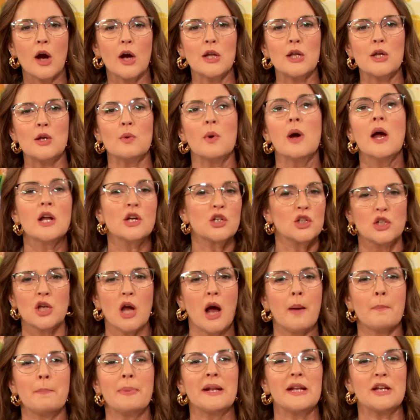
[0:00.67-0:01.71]
are you
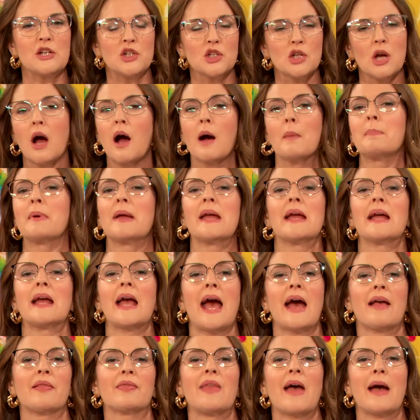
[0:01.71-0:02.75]
chompity chomping
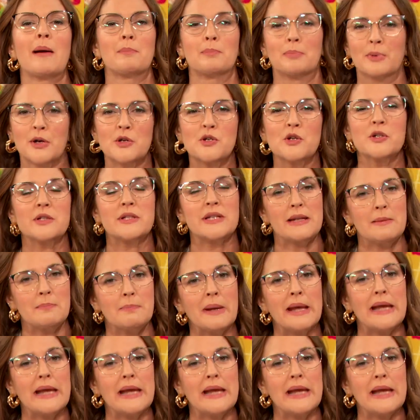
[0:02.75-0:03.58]
at that Bridgerton